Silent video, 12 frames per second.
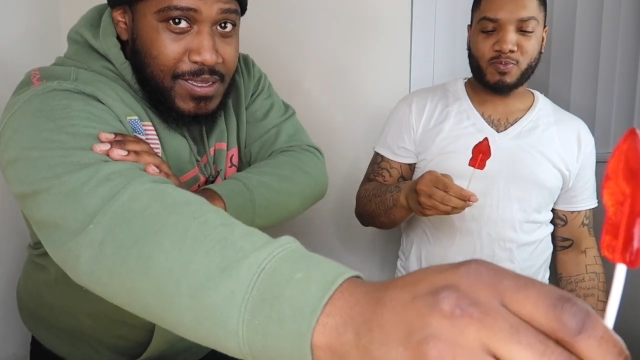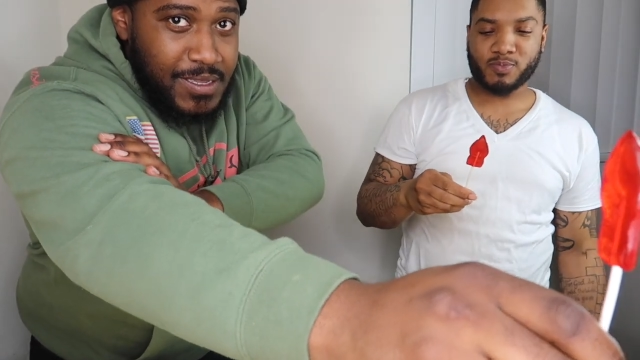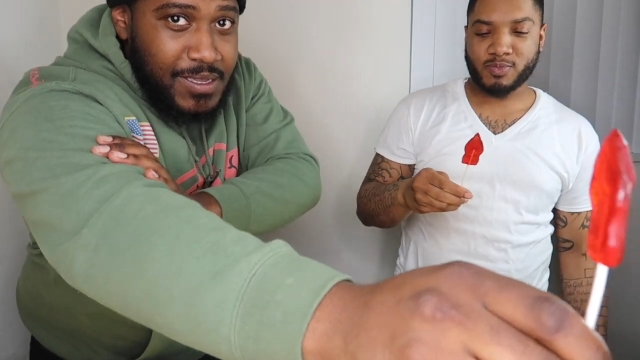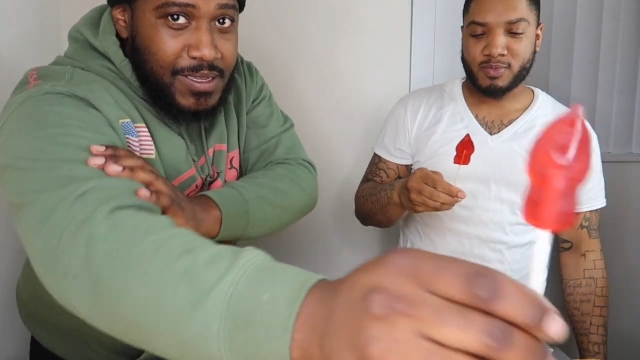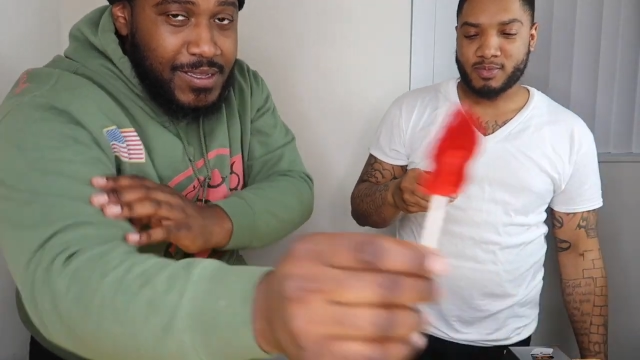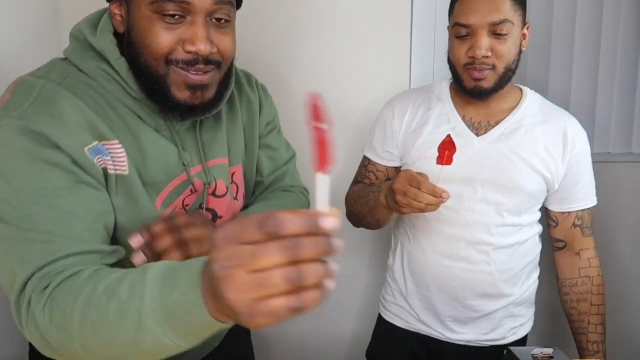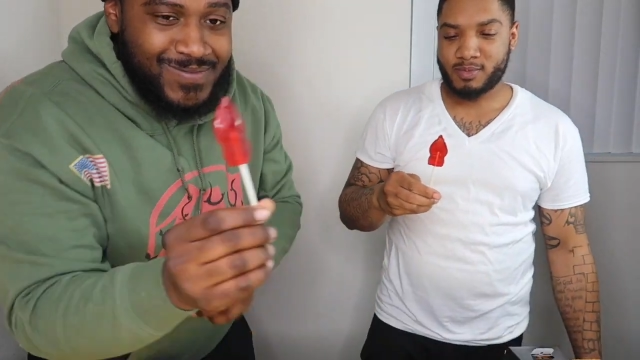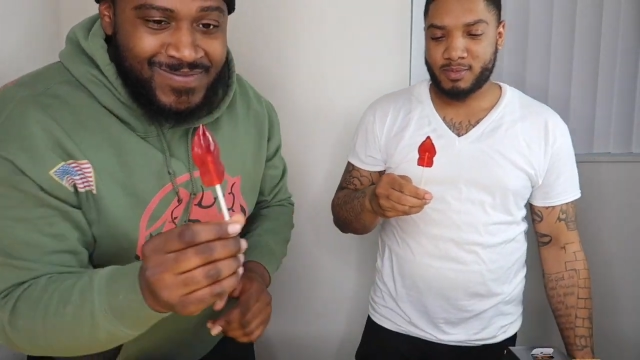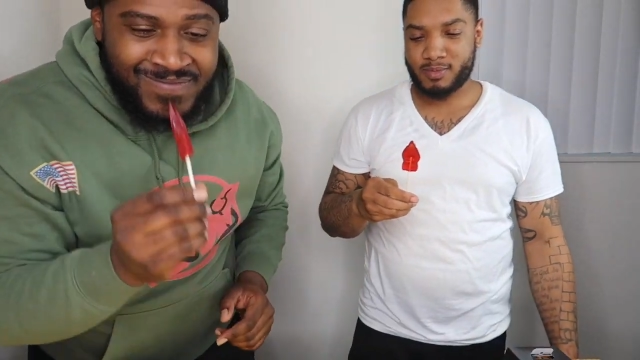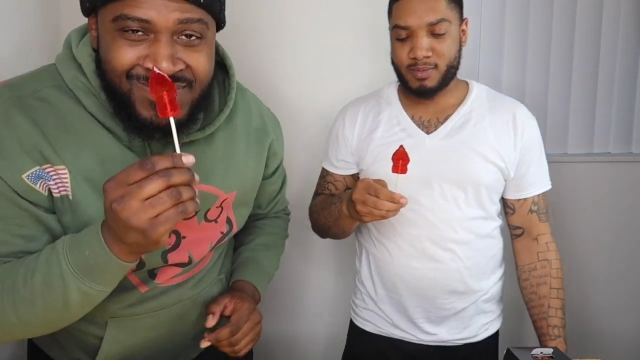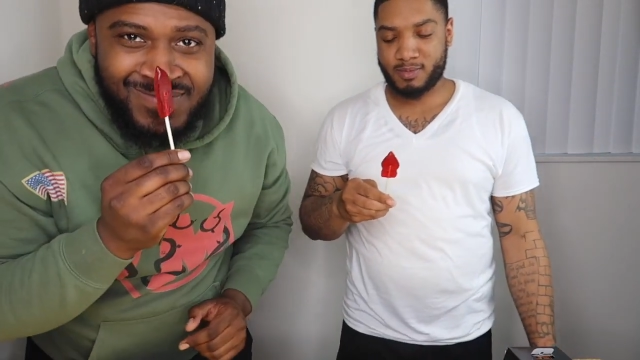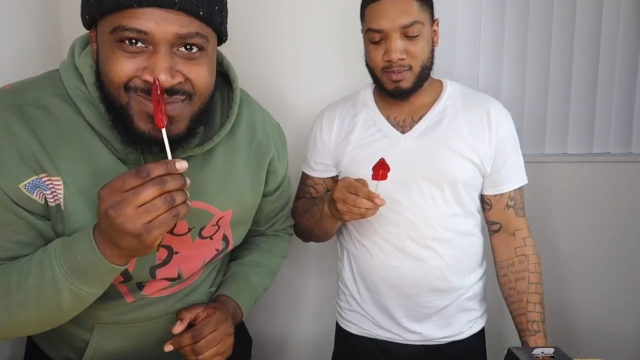Speaker 1: Ooh.
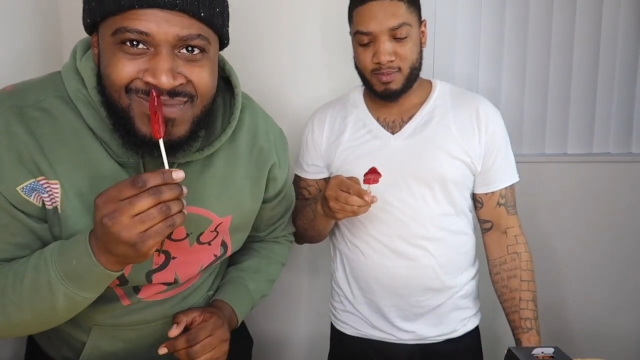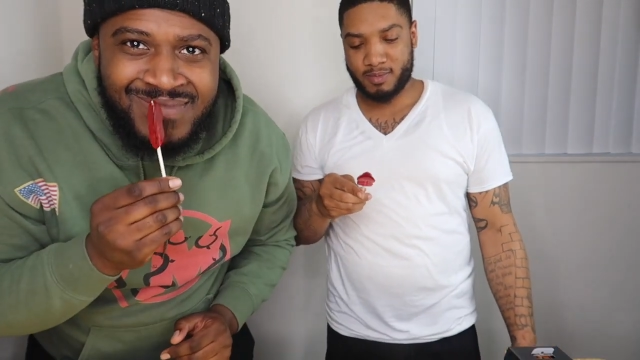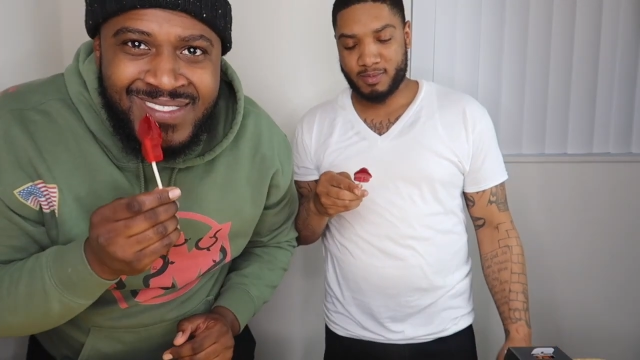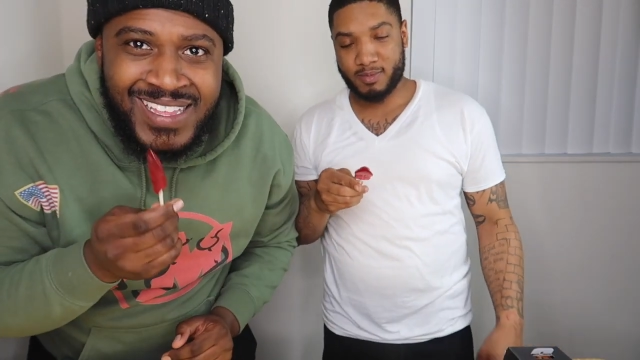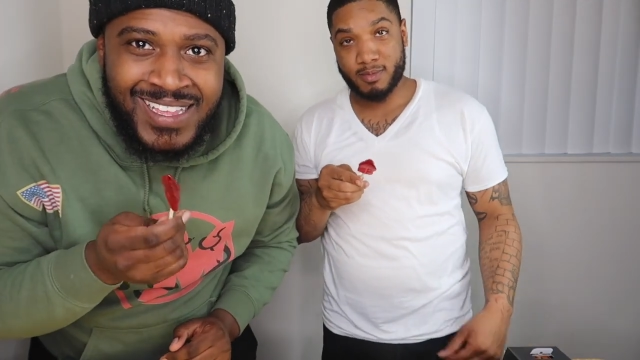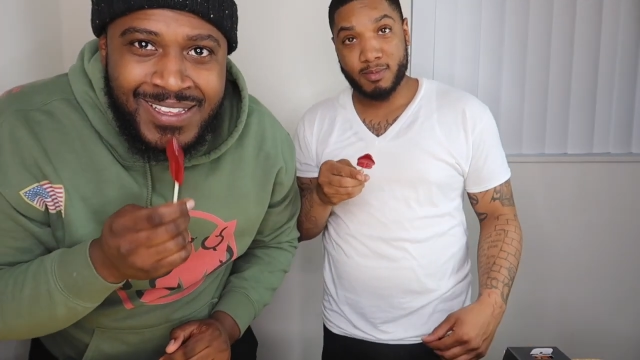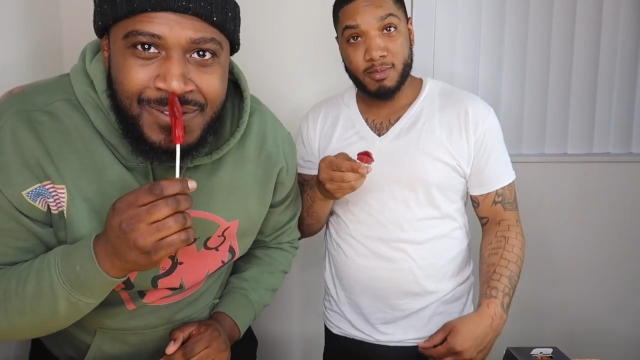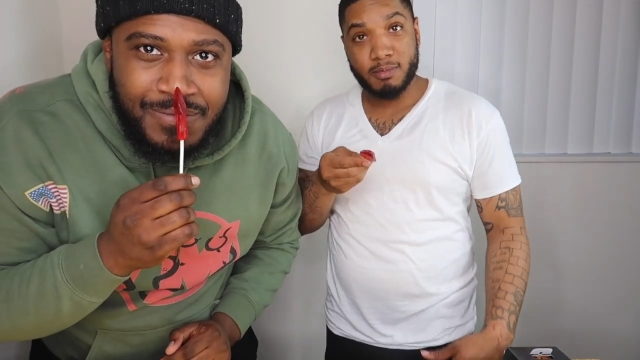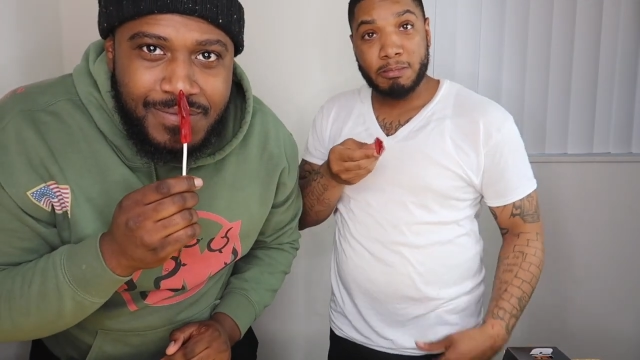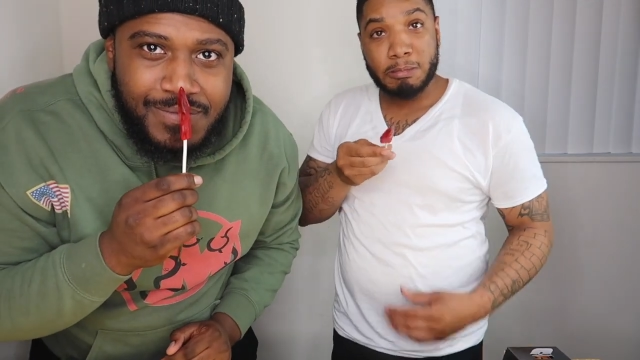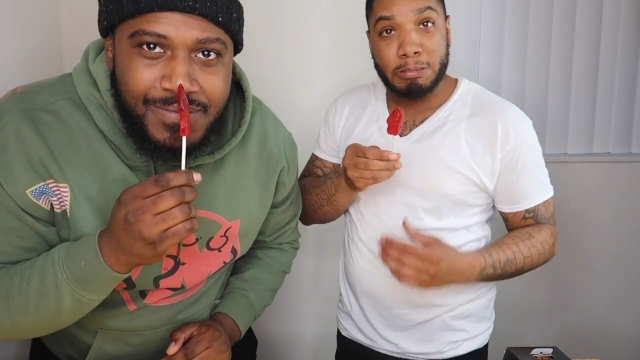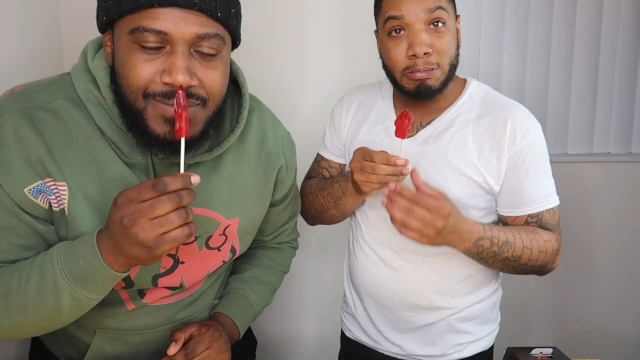Well, it kind of smell like red
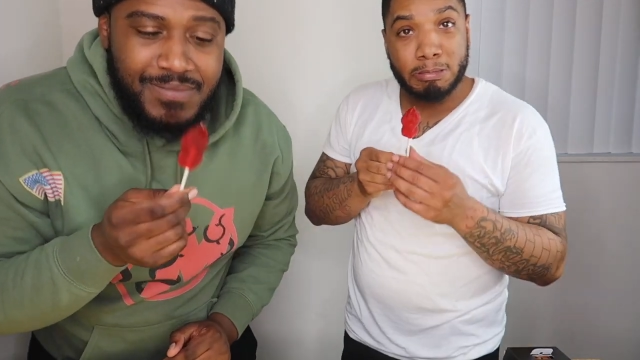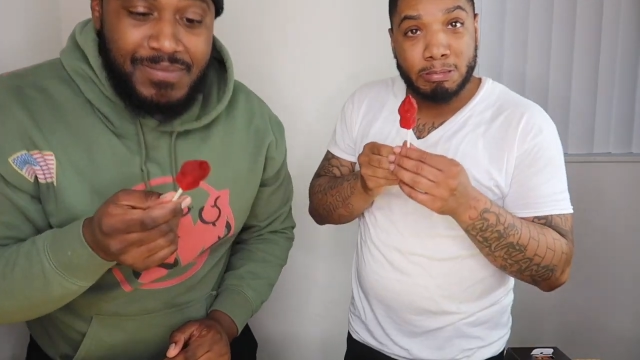hot though.